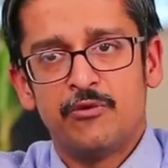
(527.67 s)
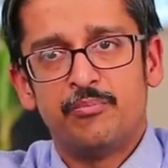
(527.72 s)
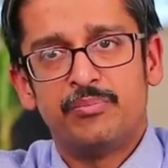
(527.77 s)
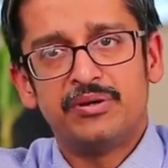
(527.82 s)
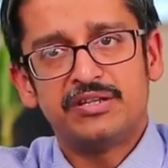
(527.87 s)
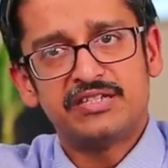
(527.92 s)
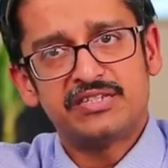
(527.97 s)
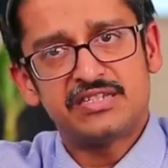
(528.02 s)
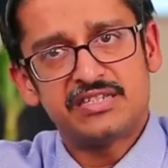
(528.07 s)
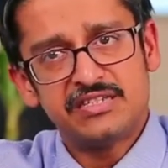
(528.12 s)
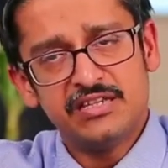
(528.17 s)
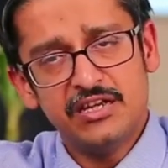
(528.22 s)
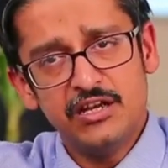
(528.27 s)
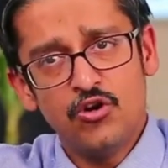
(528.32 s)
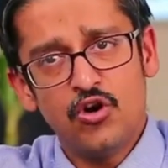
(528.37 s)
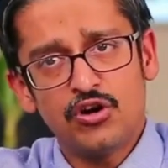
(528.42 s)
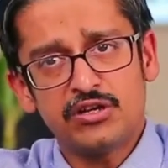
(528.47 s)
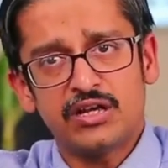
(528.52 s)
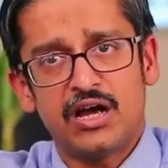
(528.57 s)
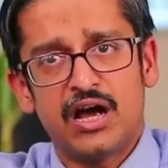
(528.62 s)
but has still
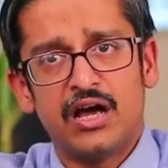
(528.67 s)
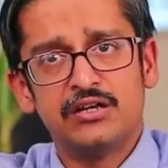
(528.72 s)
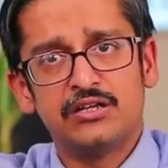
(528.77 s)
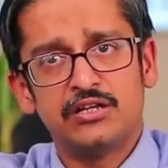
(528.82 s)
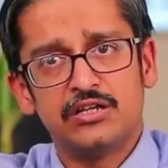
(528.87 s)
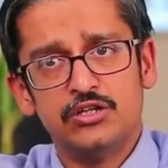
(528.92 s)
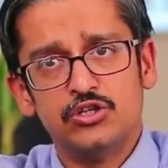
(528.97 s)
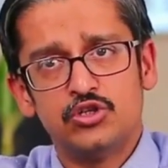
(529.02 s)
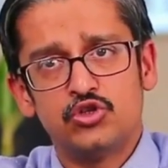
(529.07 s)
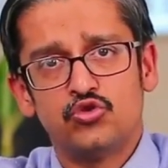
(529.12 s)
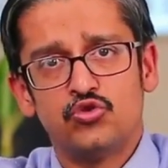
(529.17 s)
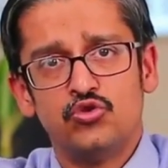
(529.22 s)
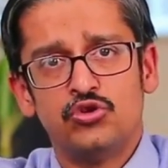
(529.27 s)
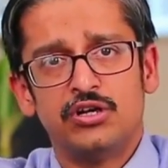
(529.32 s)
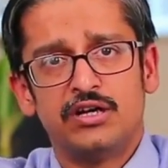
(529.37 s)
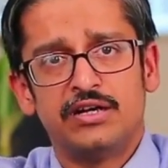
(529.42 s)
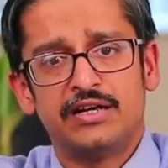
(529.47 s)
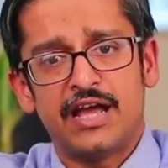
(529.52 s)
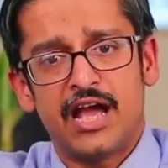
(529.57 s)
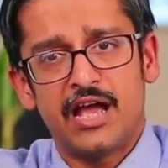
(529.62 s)
got
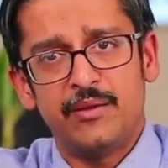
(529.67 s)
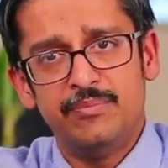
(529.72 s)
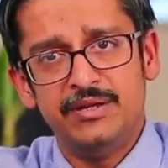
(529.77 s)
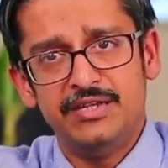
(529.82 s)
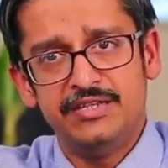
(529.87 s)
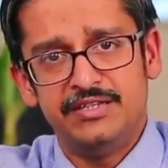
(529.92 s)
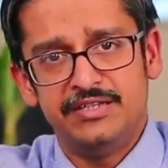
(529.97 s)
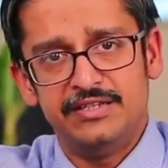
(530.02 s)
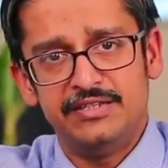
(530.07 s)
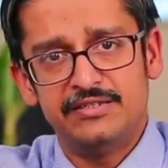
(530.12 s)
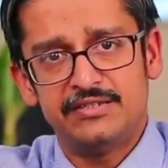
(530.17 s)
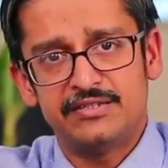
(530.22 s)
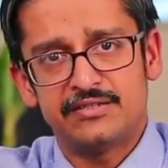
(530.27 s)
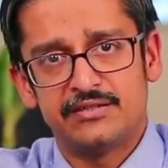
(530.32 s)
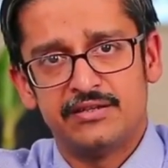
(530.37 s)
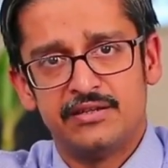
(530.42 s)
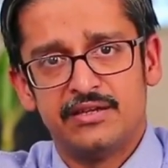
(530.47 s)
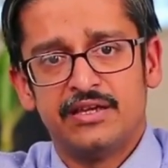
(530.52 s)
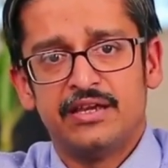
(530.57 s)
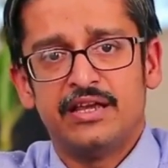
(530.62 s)
uncontrolled diabetes